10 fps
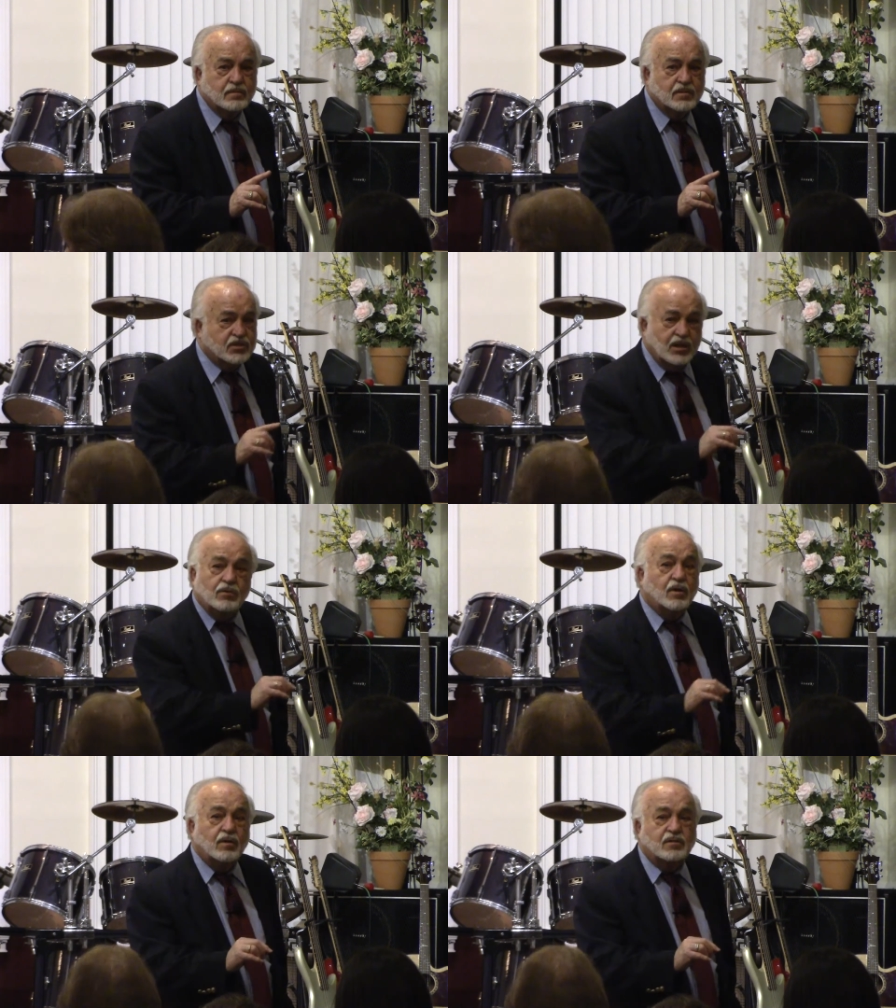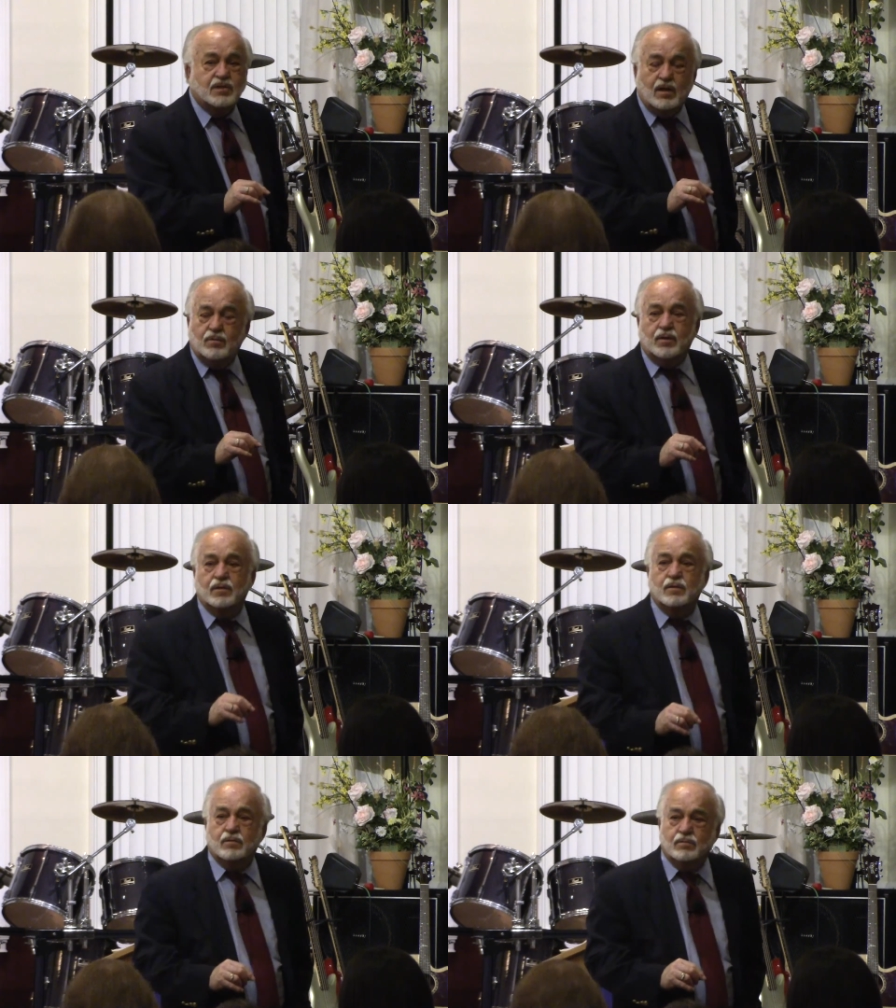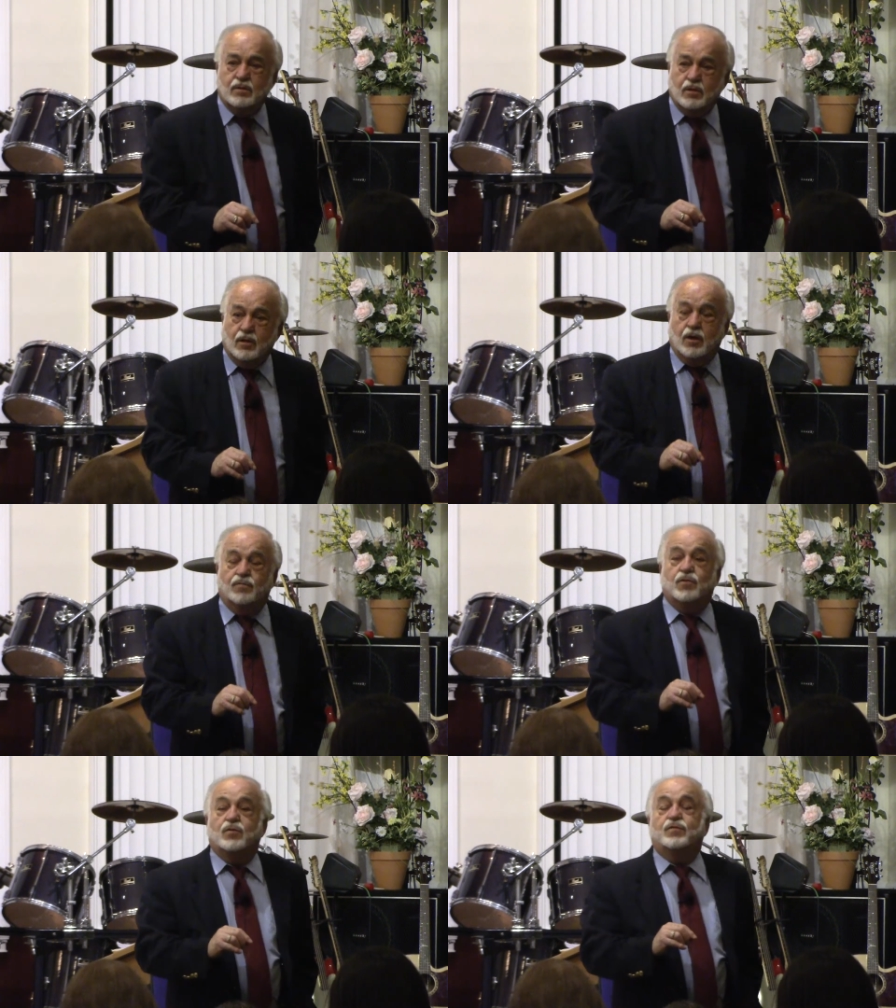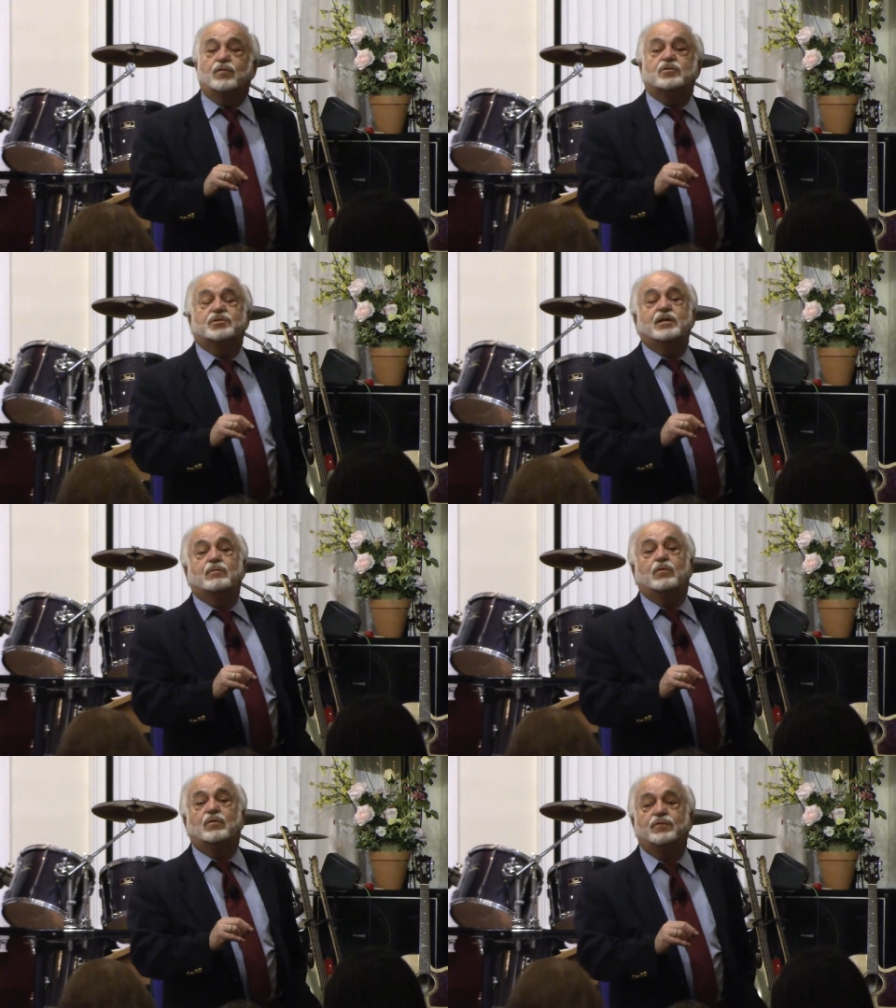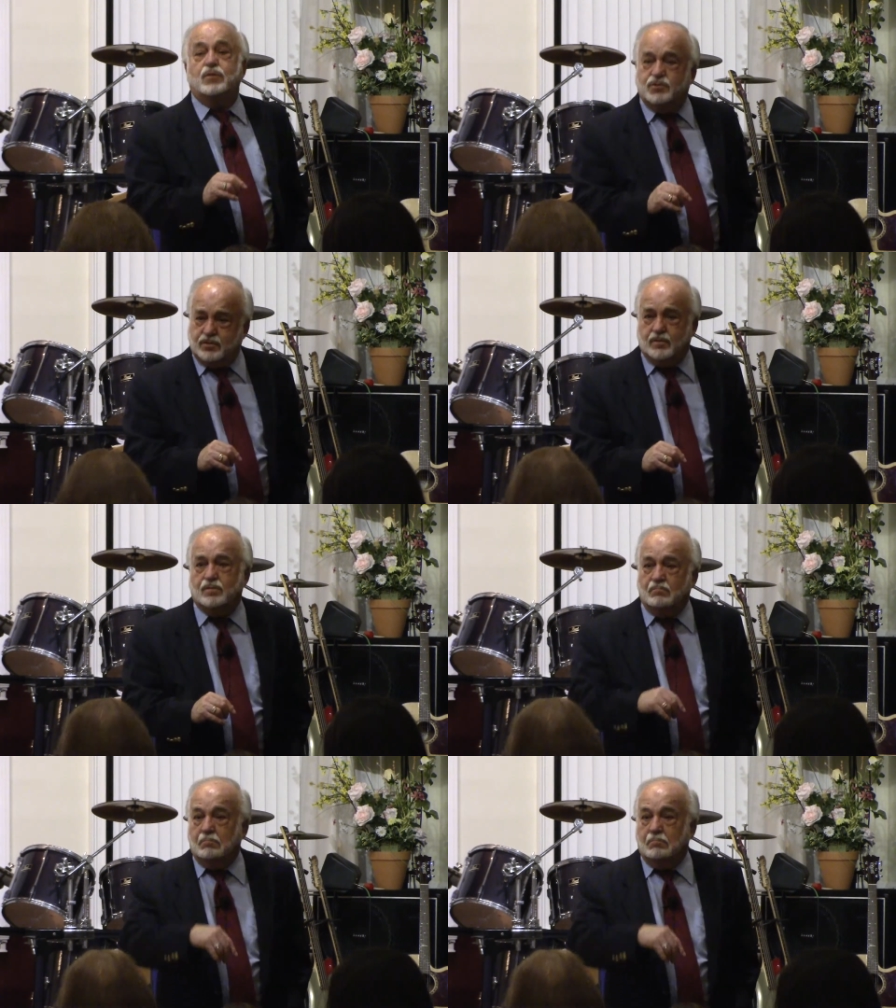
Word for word: Still not on salary. And for the foreseeable future,